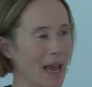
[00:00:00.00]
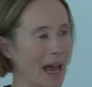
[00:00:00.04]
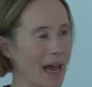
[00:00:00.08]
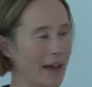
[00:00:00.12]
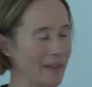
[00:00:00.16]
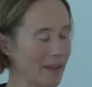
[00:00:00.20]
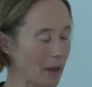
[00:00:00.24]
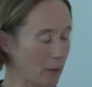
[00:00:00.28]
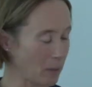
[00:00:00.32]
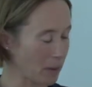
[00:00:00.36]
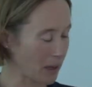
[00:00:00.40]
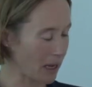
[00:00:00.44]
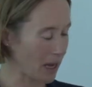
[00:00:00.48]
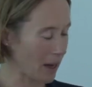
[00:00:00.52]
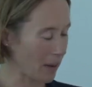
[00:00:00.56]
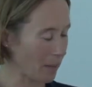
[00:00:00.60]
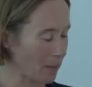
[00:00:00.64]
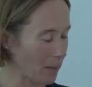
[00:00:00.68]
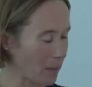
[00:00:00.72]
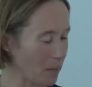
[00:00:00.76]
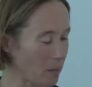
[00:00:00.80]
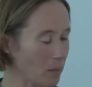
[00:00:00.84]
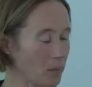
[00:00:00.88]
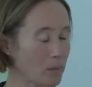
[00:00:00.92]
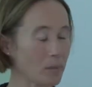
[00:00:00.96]
they'll
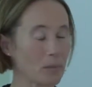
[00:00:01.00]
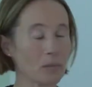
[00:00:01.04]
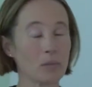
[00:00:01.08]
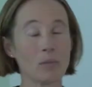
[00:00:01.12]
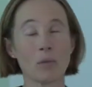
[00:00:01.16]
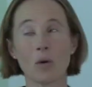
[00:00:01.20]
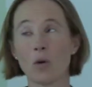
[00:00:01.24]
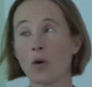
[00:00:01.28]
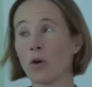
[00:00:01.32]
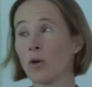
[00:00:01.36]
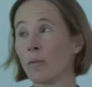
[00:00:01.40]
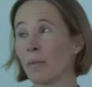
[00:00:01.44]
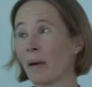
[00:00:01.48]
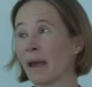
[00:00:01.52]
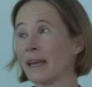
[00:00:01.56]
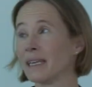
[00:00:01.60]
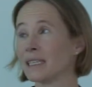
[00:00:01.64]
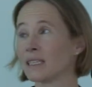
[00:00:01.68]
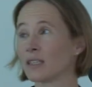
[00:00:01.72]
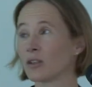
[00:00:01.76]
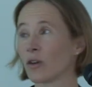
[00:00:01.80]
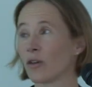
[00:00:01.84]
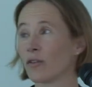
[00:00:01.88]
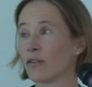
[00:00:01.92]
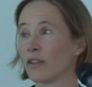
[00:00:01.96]
become more
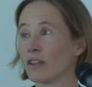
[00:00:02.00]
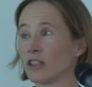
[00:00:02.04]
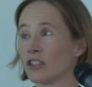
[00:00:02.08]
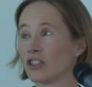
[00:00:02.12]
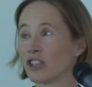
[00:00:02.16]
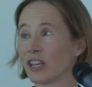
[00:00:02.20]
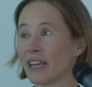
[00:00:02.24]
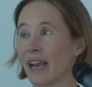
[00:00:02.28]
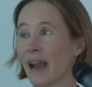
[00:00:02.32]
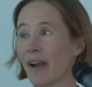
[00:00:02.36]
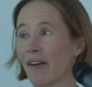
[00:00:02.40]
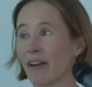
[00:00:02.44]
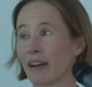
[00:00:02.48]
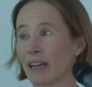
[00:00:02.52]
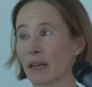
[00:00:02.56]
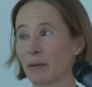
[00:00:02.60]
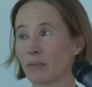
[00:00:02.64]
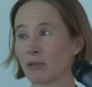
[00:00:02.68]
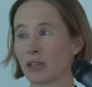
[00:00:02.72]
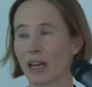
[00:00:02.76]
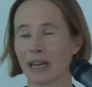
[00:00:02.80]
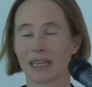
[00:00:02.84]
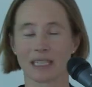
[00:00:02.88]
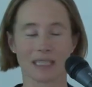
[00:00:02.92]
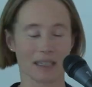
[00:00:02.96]
based on the generic
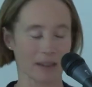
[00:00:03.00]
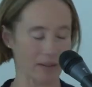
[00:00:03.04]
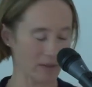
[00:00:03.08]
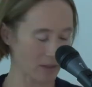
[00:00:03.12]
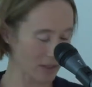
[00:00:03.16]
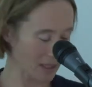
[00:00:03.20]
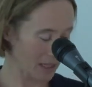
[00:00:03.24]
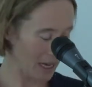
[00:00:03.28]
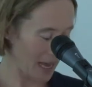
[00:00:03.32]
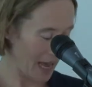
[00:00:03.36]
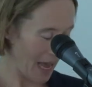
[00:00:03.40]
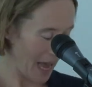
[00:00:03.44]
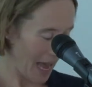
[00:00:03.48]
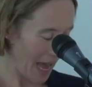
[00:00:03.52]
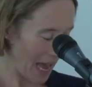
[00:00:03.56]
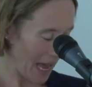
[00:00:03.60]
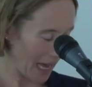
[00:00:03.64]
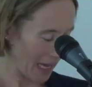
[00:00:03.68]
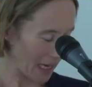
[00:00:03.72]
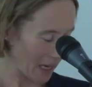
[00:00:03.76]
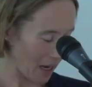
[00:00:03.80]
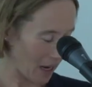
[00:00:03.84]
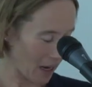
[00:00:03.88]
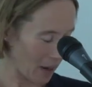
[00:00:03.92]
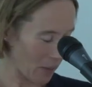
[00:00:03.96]
objectives.
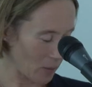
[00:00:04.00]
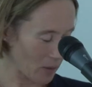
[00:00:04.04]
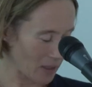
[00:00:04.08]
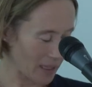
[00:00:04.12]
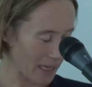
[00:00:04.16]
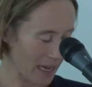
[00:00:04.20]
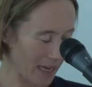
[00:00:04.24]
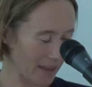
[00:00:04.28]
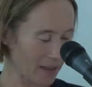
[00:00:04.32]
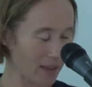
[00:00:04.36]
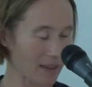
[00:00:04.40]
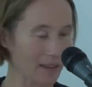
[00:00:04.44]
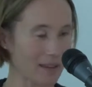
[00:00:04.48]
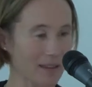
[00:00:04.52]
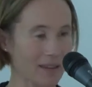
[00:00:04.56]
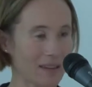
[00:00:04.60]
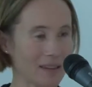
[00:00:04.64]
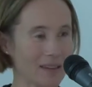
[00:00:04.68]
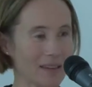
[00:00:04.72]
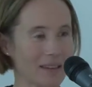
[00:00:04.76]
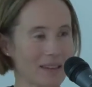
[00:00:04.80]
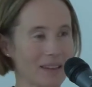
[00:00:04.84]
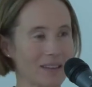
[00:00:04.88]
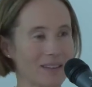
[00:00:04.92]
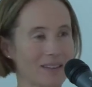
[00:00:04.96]
And I would say that
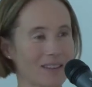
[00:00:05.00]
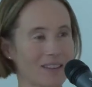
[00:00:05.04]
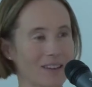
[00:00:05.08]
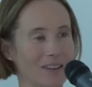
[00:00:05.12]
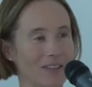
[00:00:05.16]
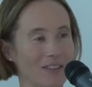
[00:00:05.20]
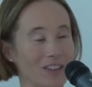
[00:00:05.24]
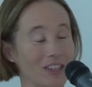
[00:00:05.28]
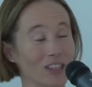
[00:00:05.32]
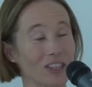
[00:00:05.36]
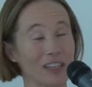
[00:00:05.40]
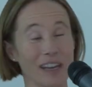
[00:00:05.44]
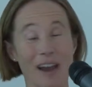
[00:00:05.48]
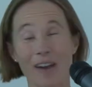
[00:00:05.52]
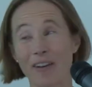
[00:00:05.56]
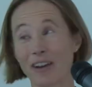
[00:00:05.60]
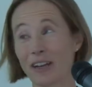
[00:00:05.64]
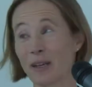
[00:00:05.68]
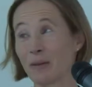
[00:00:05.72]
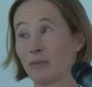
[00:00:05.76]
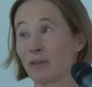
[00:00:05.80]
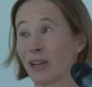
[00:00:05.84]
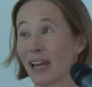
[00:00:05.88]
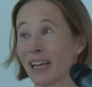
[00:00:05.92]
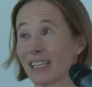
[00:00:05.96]
the
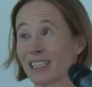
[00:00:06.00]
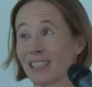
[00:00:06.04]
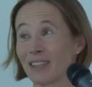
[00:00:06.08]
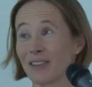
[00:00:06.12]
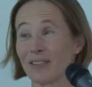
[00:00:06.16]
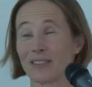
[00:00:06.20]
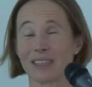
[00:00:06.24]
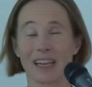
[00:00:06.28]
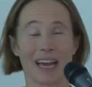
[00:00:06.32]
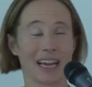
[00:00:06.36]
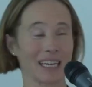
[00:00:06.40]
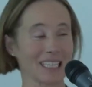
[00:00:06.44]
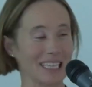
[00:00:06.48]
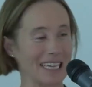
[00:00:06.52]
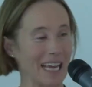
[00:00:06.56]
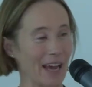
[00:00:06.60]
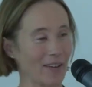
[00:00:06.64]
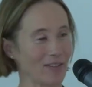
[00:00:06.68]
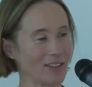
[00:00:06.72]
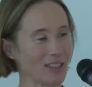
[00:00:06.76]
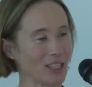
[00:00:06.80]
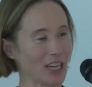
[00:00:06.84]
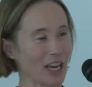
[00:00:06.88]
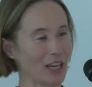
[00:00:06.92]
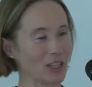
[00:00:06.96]
generic objectives actually
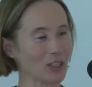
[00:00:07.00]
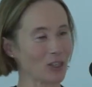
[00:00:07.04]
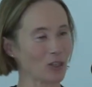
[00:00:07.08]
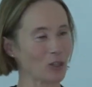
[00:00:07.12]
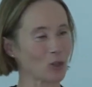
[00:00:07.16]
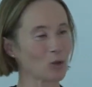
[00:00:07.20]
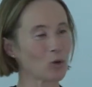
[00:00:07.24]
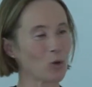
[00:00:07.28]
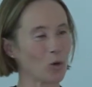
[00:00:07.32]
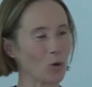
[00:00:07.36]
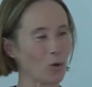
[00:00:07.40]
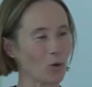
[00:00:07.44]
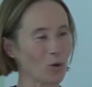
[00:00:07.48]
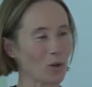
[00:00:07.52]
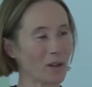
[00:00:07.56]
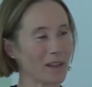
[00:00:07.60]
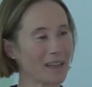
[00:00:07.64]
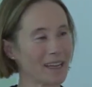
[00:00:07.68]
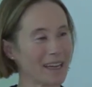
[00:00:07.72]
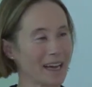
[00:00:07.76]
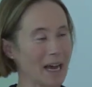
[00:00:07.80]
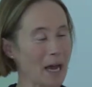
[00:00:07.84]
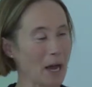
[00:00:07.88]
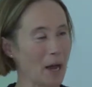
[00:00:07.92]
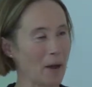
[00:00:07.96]
haven't changed at all,
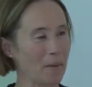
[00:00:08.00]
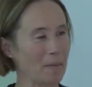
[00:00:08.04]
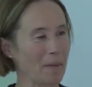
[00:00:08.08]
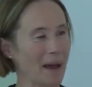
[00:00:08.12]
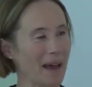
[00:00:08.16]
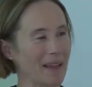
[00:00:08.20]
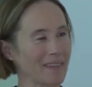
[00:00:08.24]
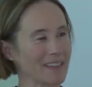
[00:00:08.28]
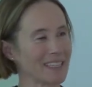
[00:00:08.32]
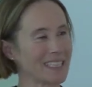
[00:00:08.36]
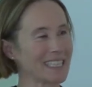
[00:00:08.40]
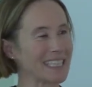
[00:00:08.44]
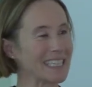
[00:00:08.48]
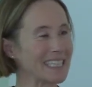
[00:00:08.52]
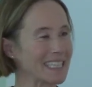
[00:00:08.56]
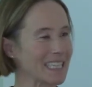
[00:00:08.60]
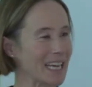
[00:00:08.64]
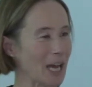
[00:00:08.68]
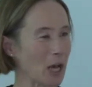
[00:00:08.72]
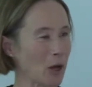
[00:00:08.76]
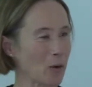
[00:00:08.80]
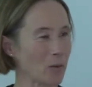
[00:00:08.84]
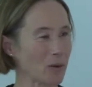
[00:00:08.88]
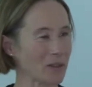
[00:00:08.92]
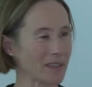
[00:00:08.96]
and the
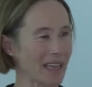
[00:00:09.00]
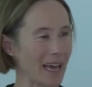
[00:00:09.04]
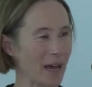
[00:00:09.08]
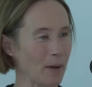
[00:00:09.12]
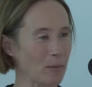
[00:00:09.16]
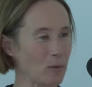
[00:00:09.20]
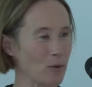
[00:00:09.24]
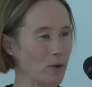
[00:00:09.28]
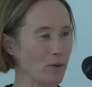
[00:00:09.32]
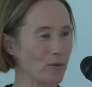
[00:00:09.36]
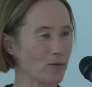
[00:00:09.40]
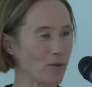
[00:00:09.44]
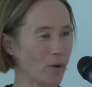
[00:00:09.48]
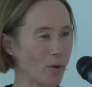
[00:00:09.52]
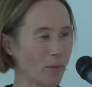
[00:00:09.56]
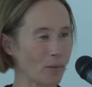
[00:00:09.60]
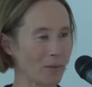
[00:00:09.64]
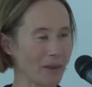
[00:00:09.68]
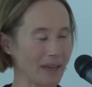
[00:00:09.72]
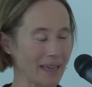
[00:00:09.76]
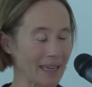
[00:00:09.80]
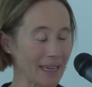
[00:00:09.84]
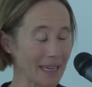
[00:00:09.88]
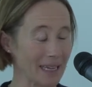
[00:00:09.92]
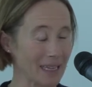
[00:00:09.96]
detail will now move from
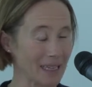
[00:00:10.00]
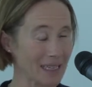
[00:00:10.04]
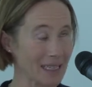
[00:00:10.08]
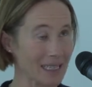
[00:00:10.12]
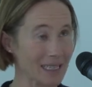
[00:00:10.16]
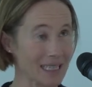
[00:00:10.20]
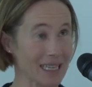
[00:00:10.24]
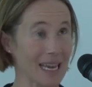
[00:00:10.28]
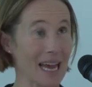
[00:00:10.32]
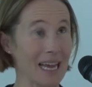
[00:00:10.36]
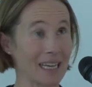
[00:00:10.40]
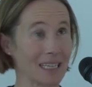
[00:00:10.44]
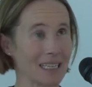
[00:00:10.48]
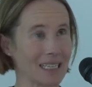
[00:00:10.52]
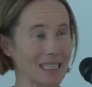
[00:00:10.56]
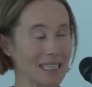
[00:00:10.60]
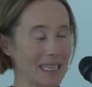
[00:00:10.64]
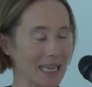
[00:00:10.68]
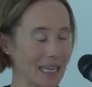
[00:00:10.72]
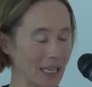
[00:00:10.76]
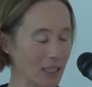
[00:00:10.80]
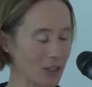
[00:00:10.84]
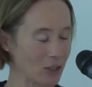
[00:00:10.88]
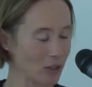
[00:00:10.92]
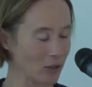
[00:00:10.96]
the standards
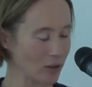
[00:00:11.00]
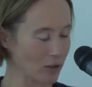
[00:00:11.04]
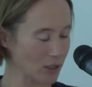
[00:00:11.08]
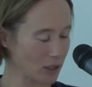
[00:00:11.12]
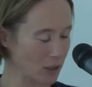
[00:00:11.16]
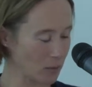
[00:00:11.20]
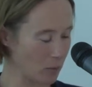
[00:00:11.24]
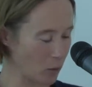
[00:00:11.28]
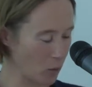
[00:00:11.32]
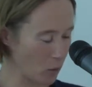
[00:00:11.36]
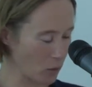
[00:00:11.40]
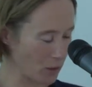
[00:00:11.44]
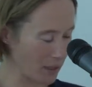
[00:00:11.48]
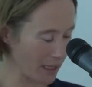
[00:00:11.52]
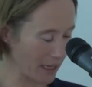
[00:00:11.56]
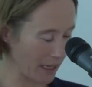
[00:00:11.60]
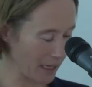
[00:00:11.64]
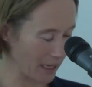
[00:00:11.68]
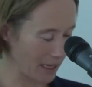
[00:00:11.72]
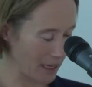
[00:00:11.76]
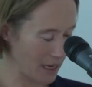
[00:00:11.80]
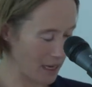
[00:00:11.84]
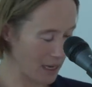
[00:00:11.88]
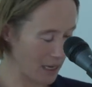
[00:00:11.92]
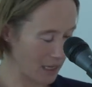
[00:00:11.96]
into the
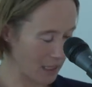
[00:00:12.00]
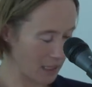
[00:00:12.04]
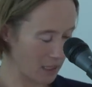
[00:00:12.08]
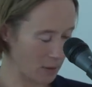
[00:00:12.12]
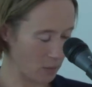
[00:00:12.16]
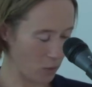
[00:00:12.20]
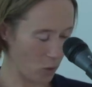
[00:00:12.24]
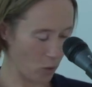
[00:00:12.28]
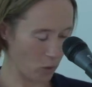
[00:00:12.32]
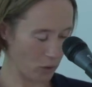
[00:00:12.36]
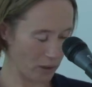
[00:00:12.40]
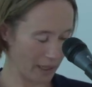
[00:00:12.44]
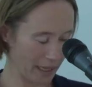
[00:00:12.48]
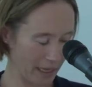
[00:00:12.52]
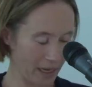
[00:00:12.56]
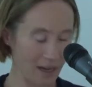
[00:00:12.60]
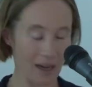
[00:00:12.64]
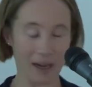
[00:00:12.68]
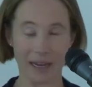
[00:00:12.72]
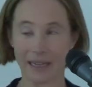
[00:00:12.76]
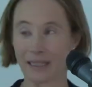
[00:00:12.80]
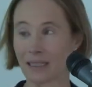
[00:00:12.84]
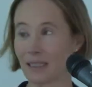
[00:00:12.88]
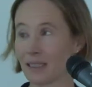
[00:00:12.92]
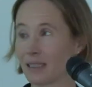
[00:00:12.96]
supporting
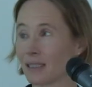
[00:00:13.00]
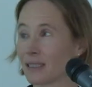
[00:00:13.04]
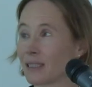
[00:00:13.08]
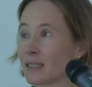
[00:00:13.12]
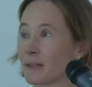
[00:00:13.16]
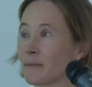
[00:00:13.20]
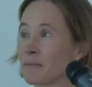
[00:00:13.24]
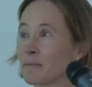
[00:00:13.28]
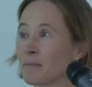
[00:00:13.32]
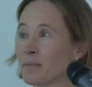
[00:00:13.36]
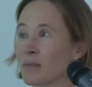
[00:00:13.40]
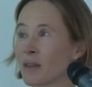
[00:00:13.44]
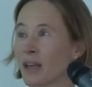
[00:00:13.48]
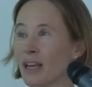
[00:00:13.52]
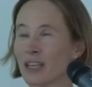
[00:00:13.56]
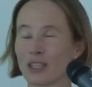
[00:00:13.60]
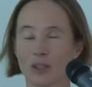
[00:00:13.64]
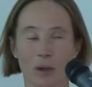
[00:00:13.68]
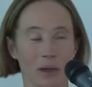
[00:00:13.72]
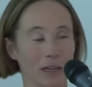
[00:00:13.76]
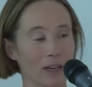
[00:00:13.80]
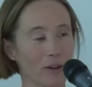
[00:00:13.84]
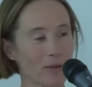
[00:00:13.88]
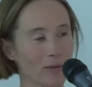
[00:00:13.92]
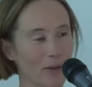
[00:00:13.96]
guidance.
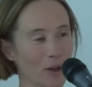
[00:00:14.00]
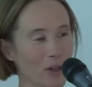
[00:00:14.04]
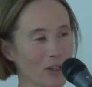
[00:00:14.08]
So I'm going to